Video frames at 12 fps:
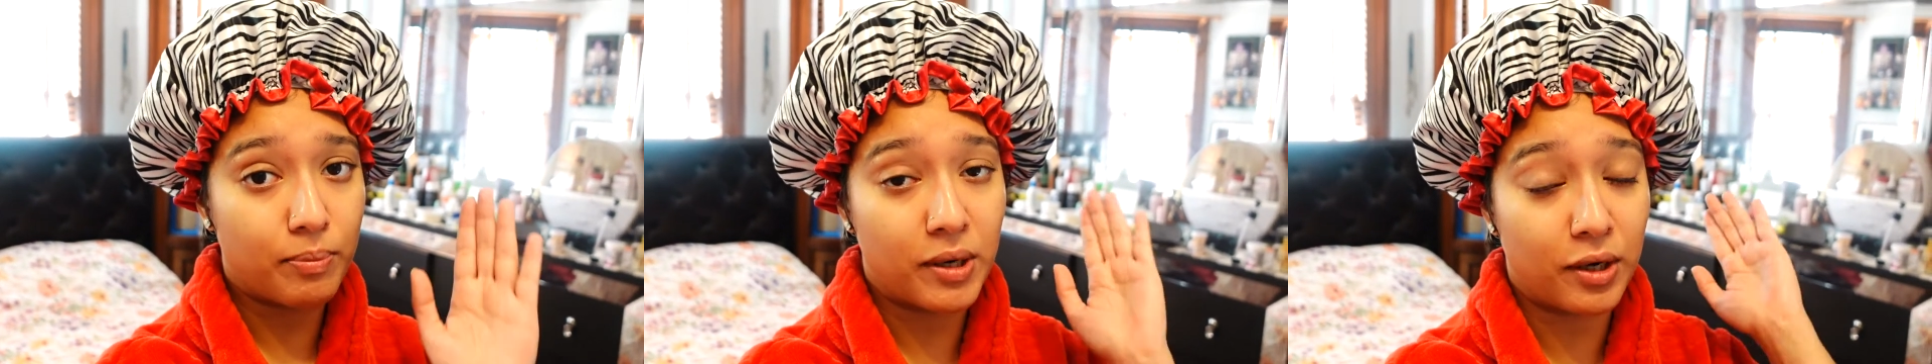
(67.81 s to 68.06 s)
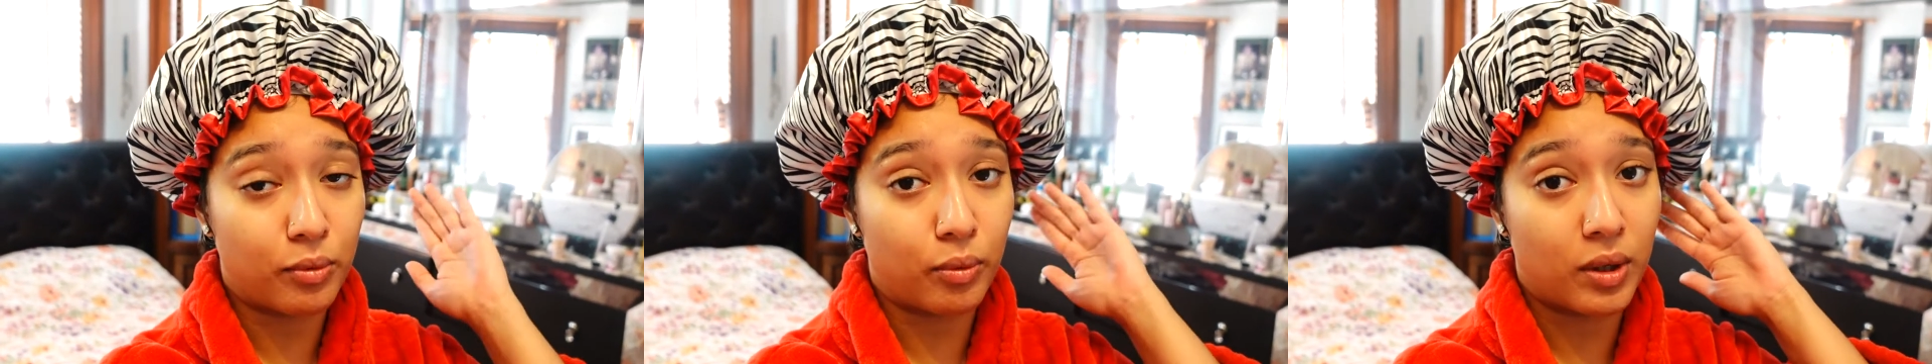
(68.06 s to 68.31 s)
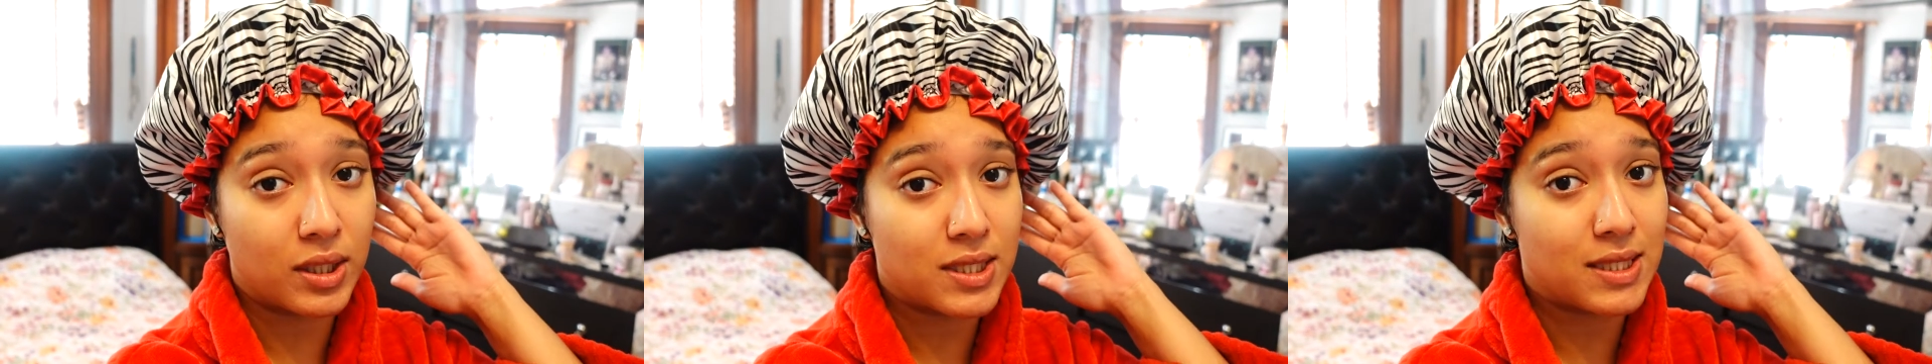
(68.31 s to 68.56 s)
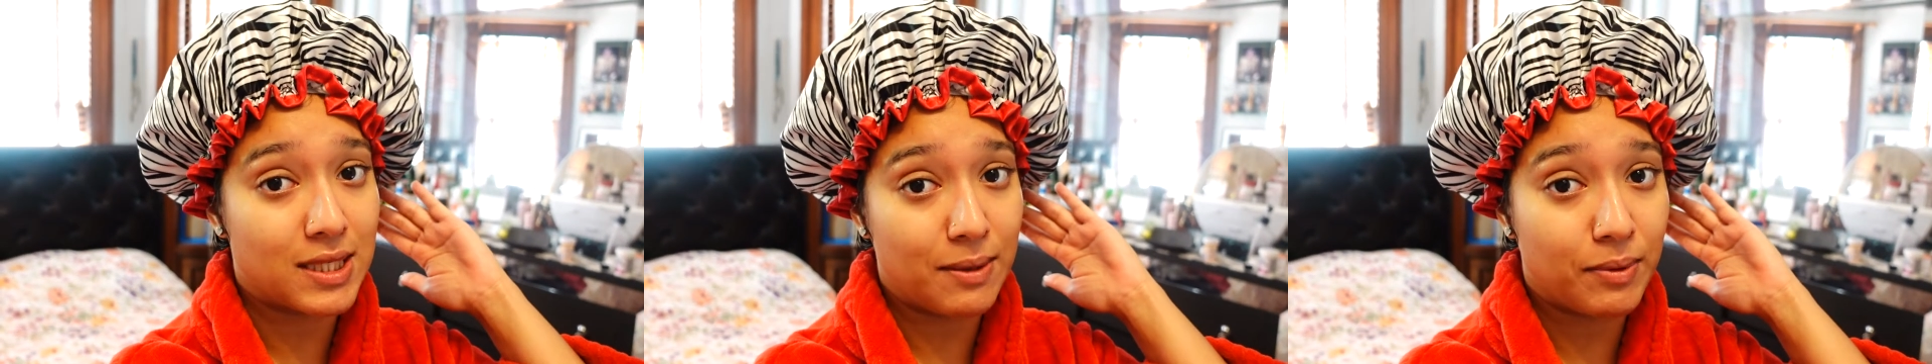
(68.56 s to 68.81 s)
but it
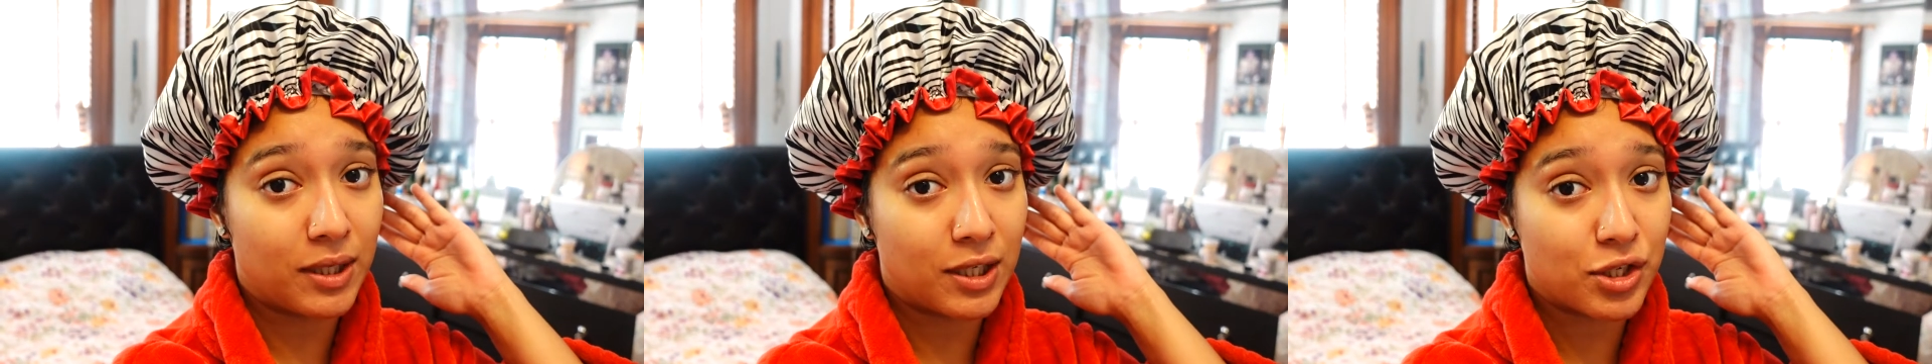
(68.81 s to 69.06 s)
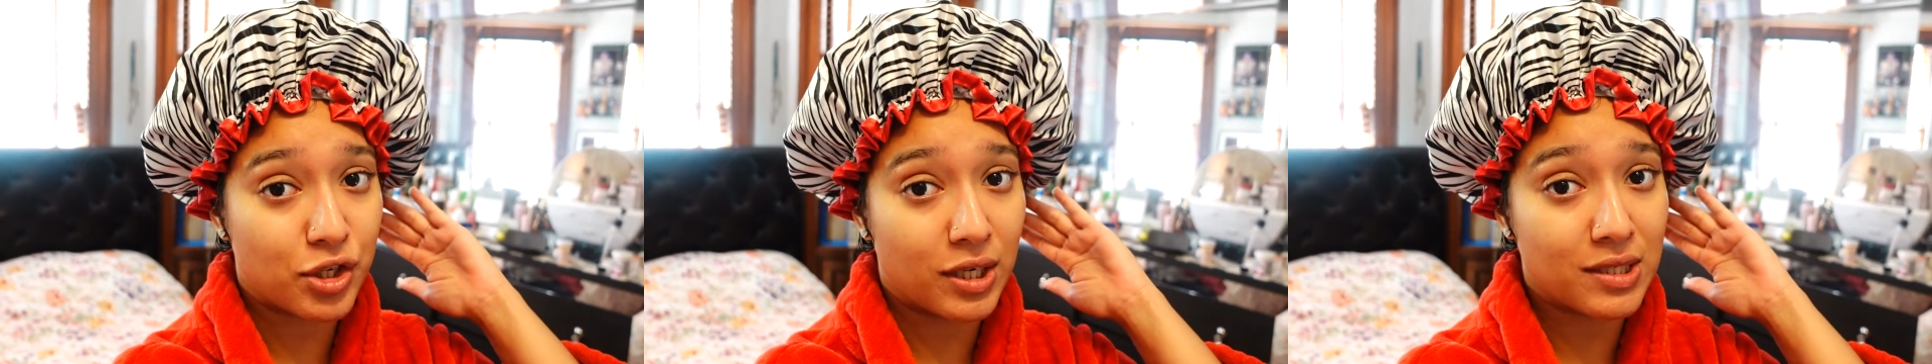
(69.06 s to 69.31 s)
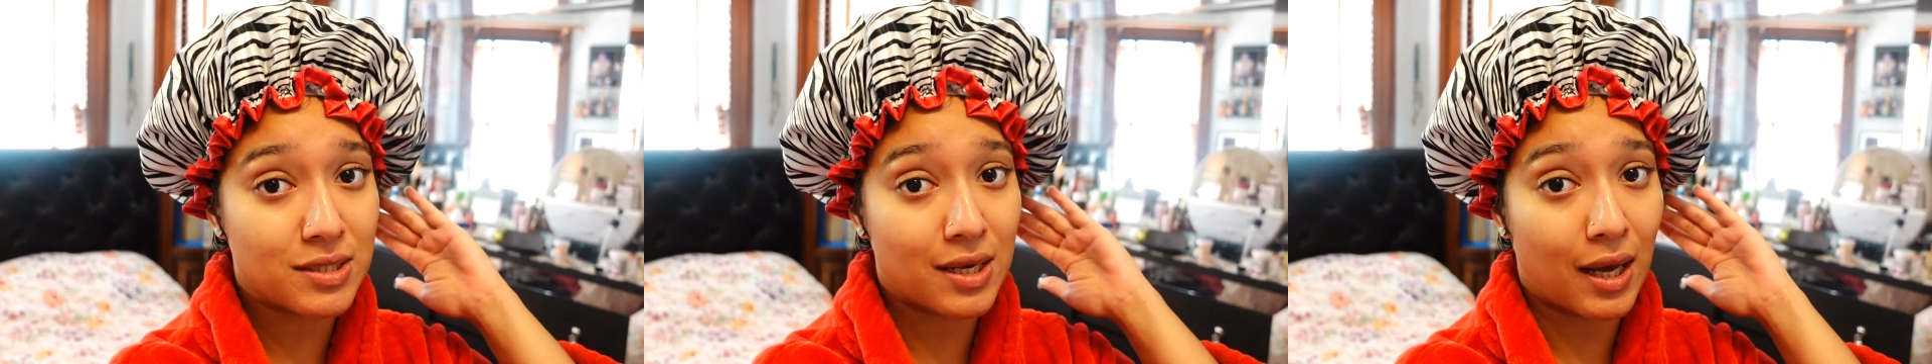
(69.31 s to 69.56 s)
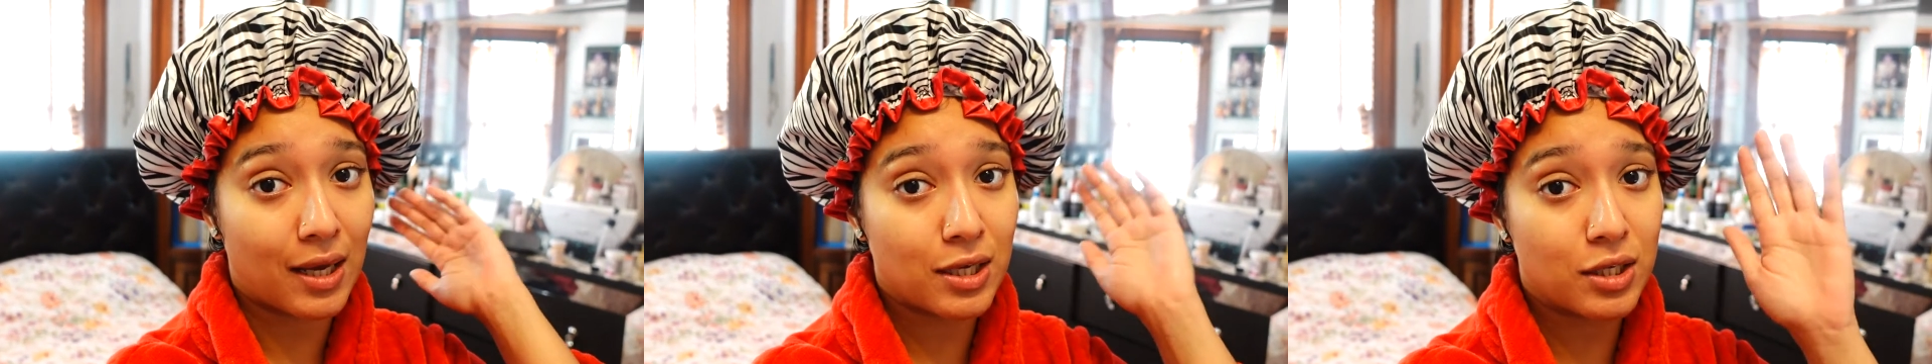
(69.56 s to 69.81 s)
was deep conditioning
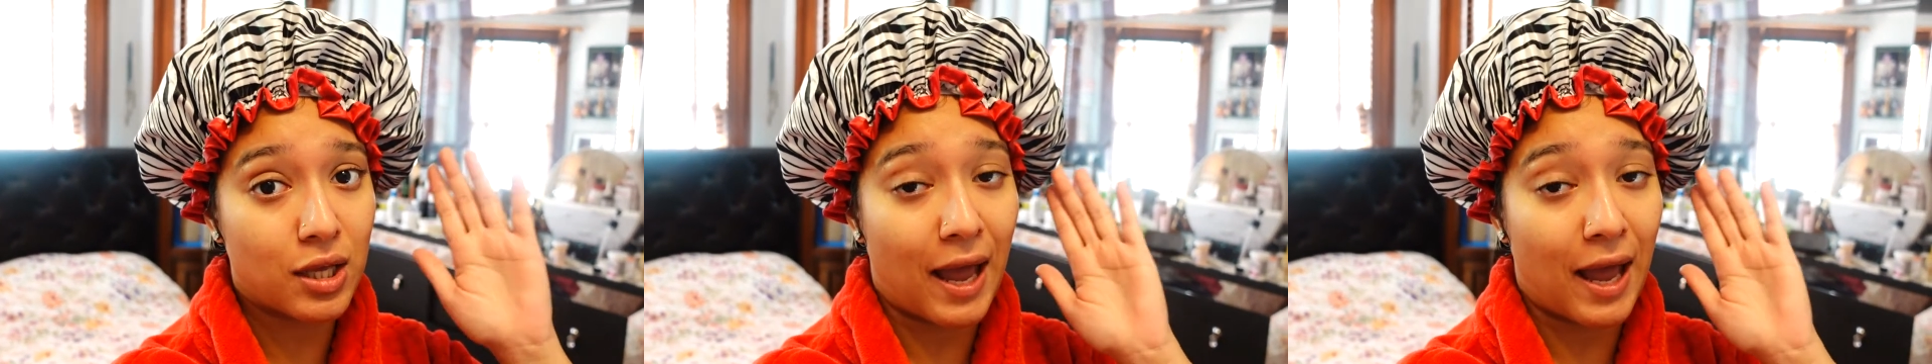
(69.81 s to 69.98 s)
day